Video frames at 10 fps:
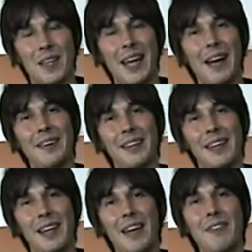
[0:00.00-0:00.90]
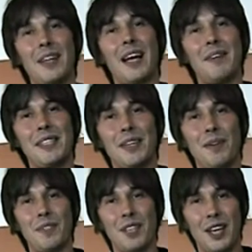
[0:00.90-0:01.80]
Now, if you'd like me to
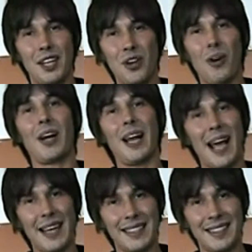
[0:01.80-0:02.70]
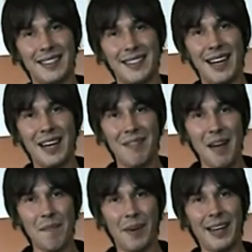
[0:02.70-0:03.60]
come to your class in
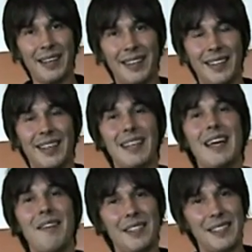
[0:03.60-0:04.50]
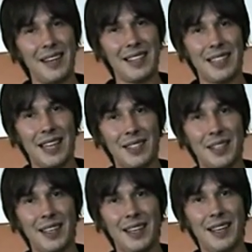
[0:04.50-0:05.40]
November and give a science
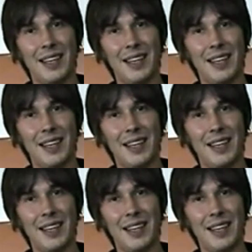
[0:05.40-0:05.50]
lesson,